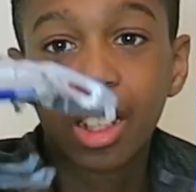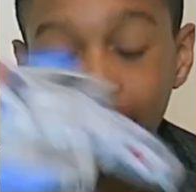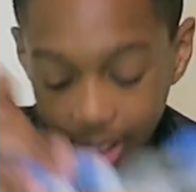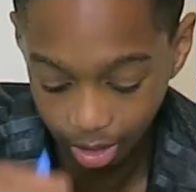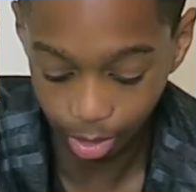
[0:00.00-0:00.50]
like
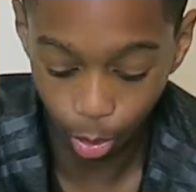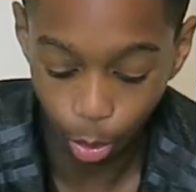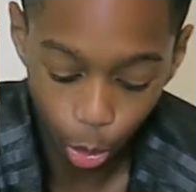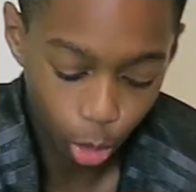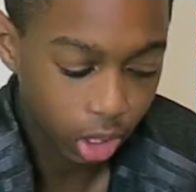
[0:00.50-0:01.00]
a like a
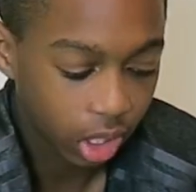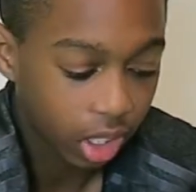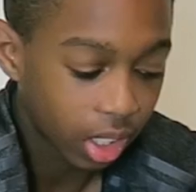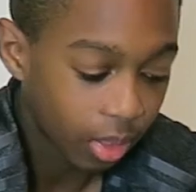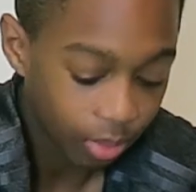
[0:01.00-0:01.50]
hawk,
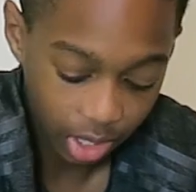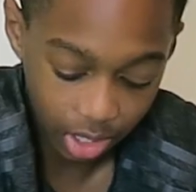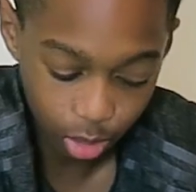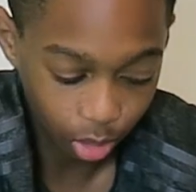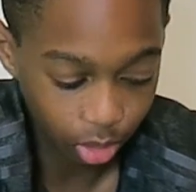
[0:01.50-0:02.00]

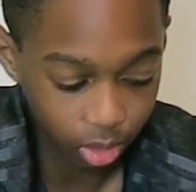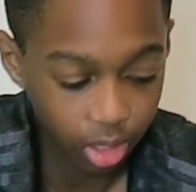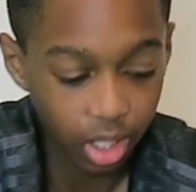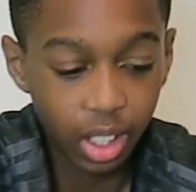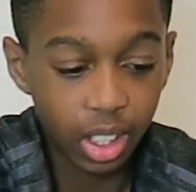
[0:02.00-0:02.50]
and this one
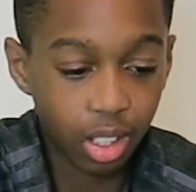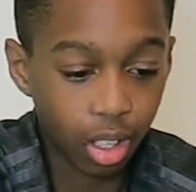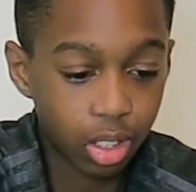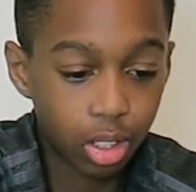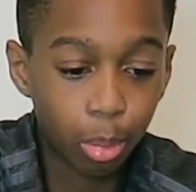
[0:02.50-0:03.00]
is
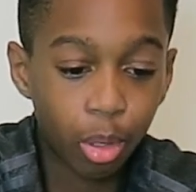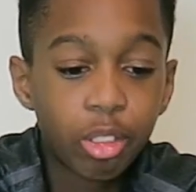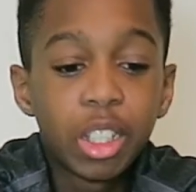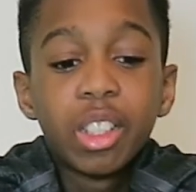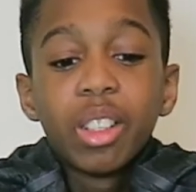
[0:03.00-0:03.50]
like a
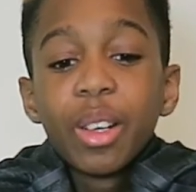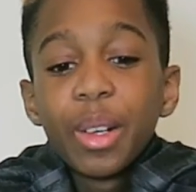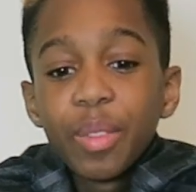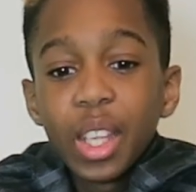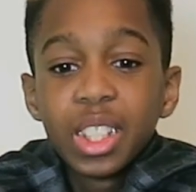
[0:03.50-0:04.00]
submarine.
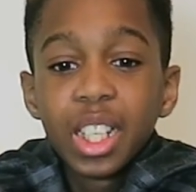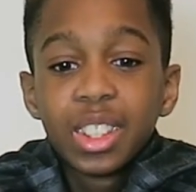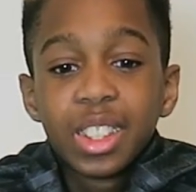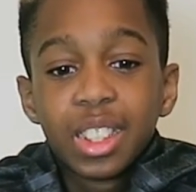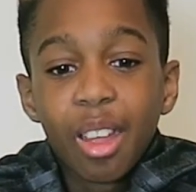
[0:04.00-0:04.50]
That just
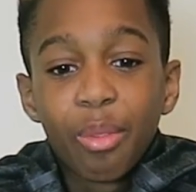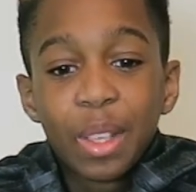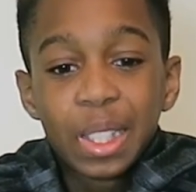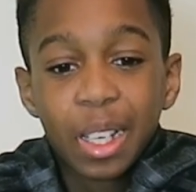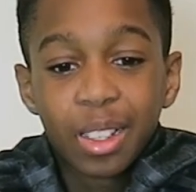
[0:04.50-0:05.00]
has these like
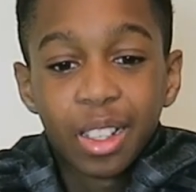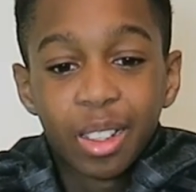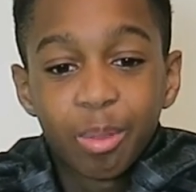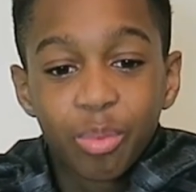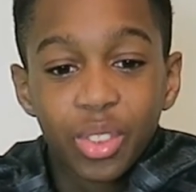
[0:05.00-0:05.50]
things that can
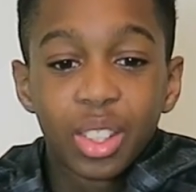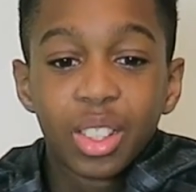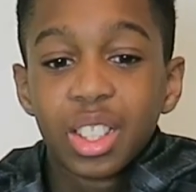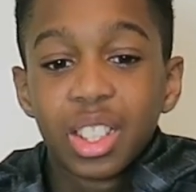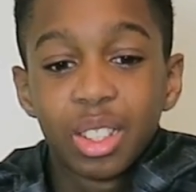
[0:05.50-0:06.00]
like
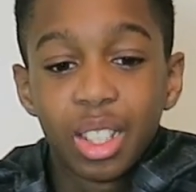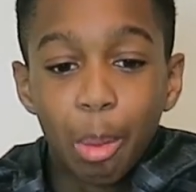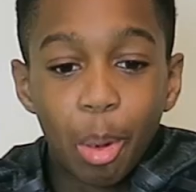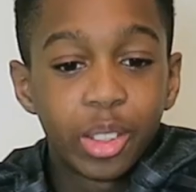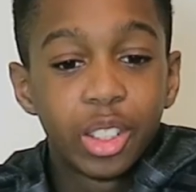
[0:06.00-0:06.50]

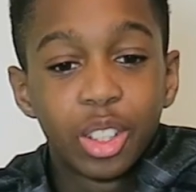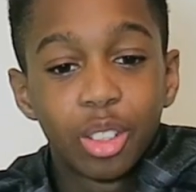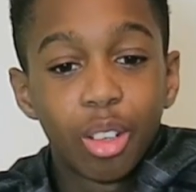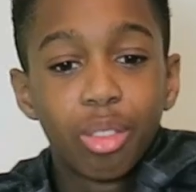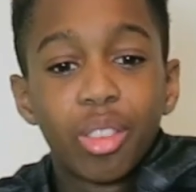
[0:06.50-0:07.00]
snap onto
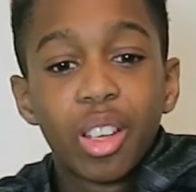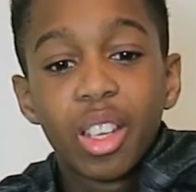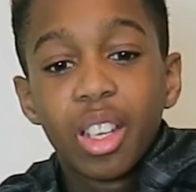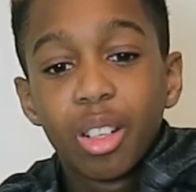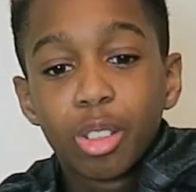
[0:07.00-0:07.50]
stuff.
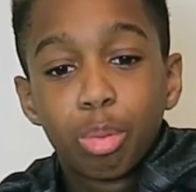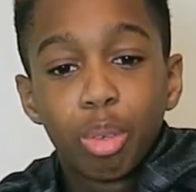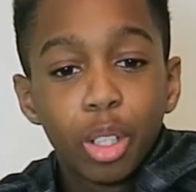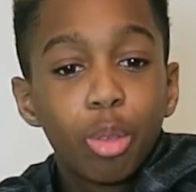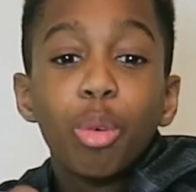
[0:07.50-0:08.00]
Looks
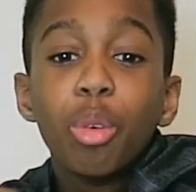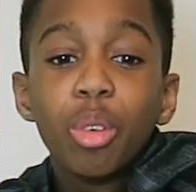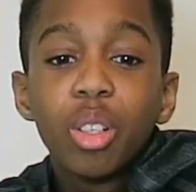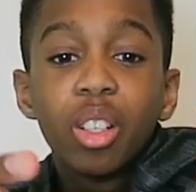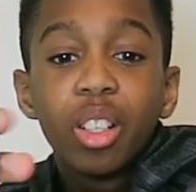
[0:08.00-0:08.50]
pretty
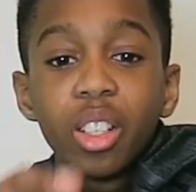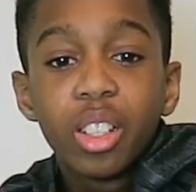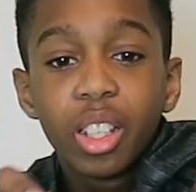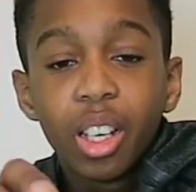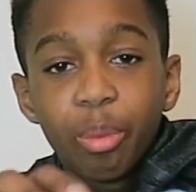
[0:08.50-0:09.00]
cool.
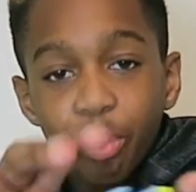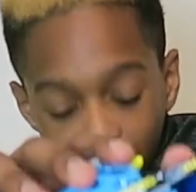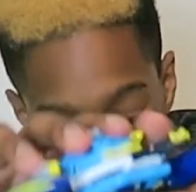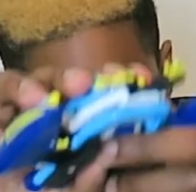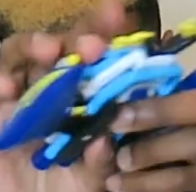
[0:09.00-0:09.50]
Yeah?
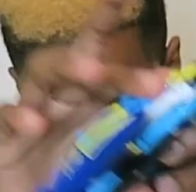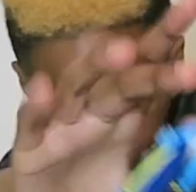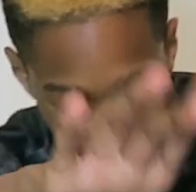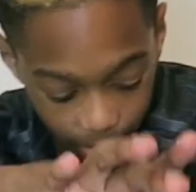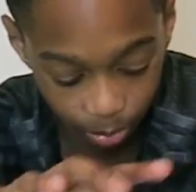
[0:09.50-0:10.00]

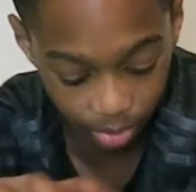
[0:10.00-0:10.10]
Okay,